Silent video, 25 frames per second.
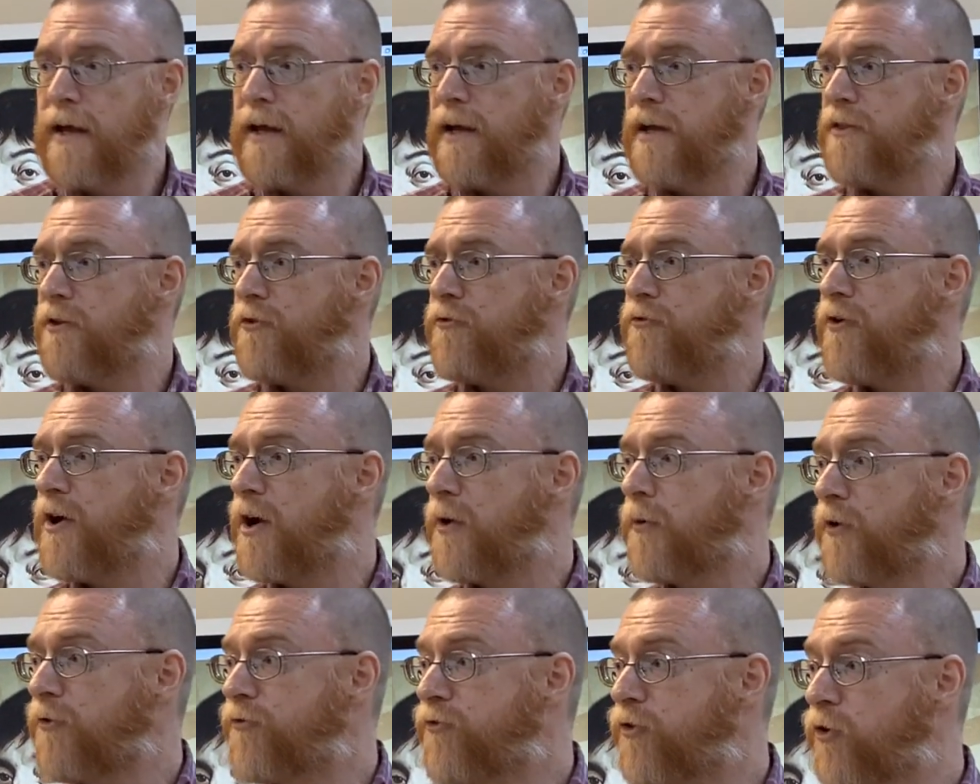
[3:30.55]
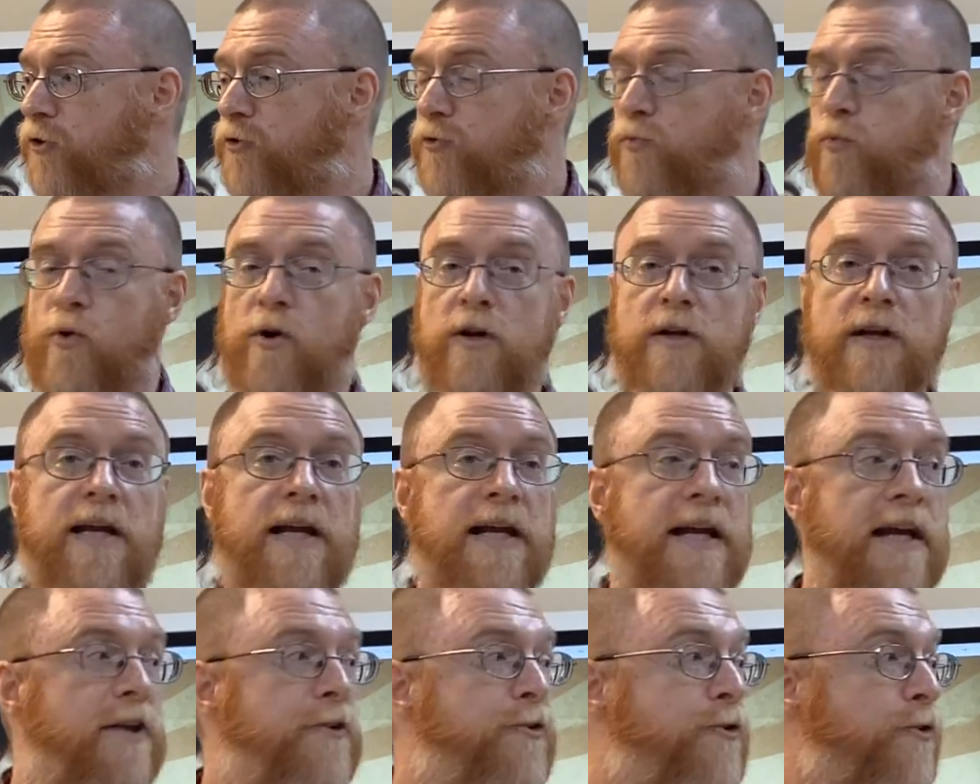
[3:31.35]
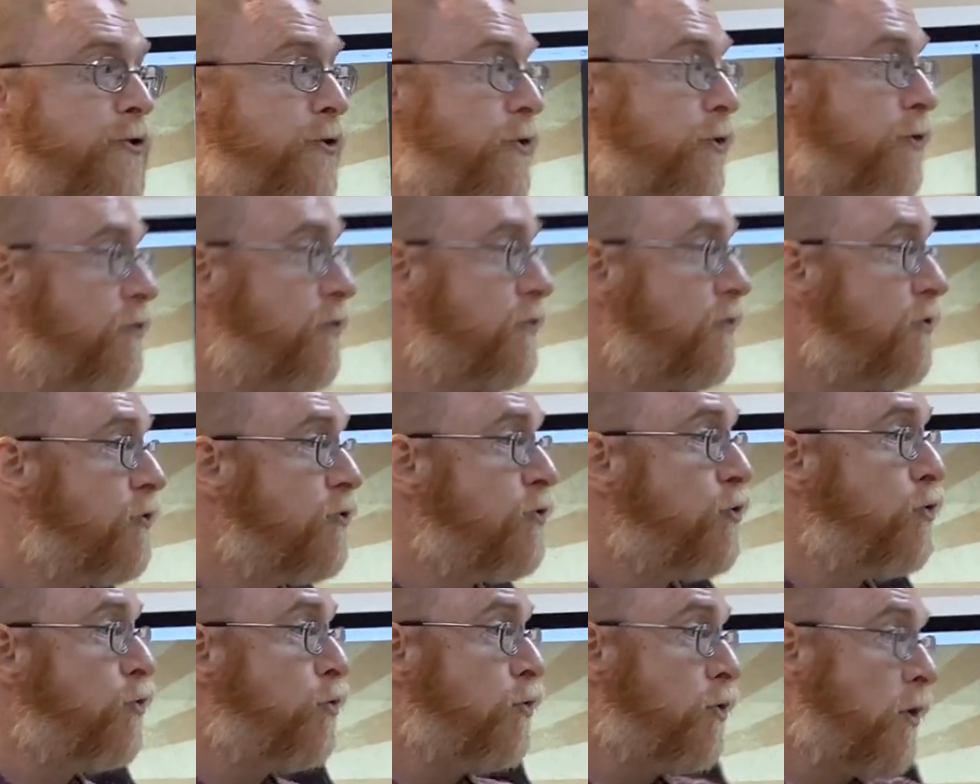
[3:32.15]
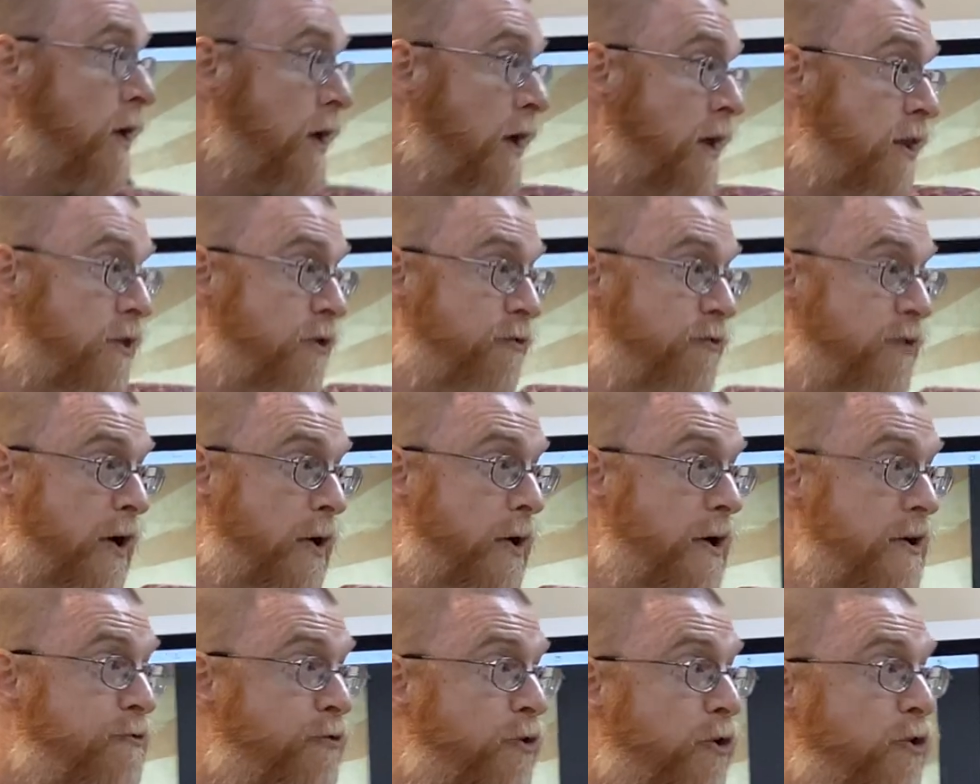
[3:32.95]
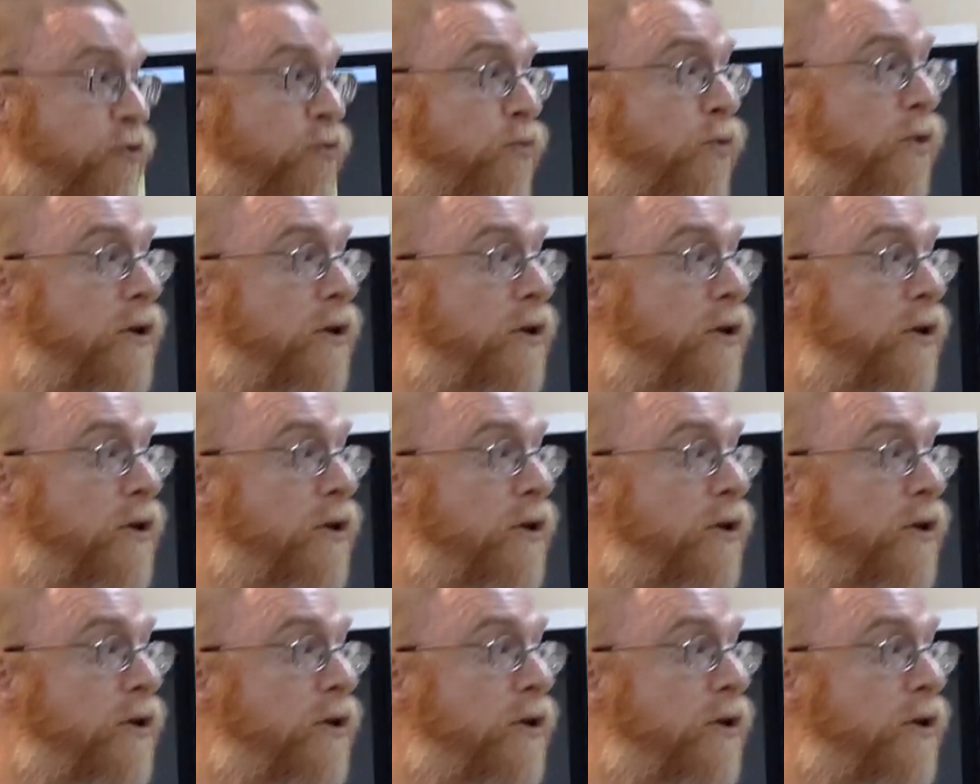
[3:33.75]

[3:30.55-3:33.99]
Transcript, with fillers: And the very first one he introduces her to, the very first